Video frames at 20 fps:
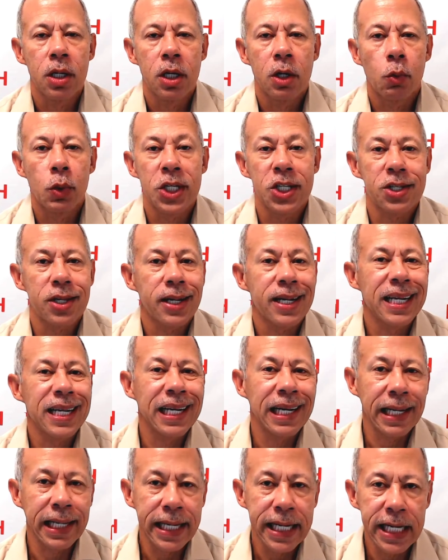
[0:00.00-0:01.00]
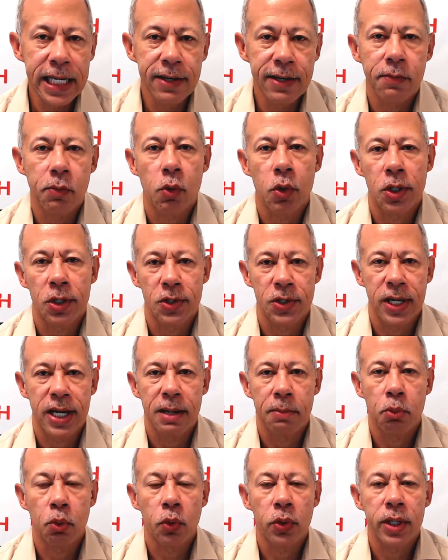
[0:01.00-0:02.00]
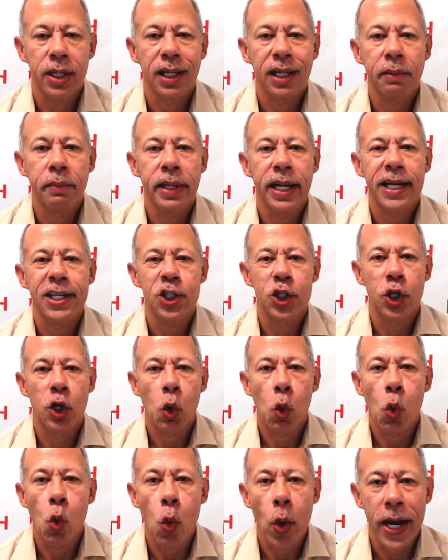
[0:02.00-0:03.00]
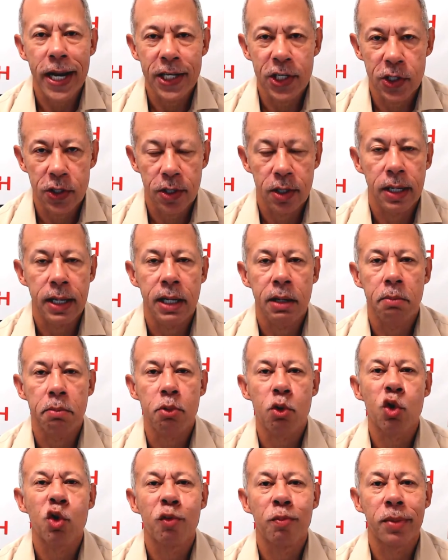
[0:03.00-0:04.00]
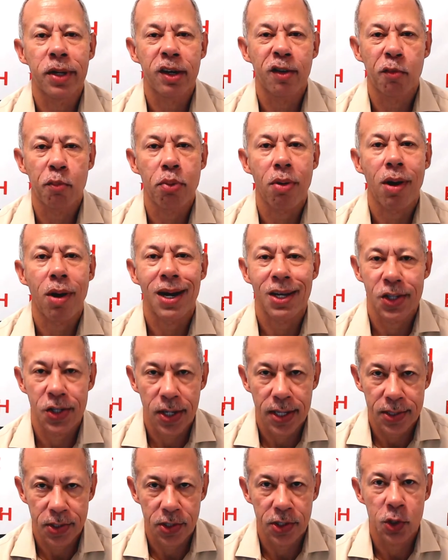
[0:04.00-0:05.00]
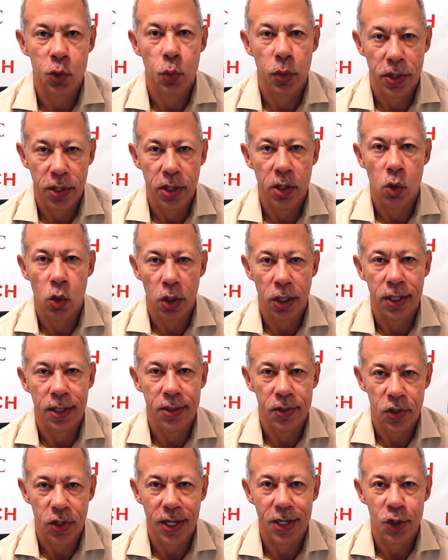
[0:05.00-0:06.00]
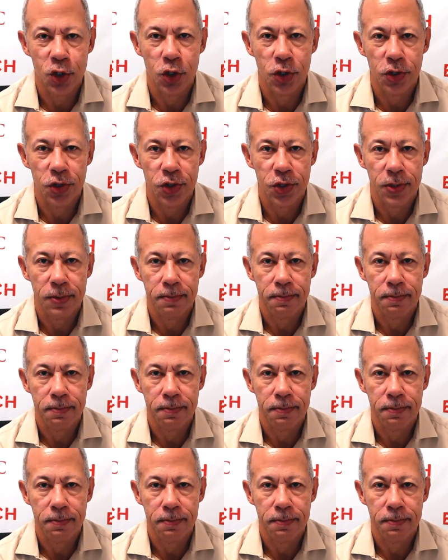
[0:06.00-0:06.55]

We study lean, for example, the elimination of waste and improvement of processes within organizations.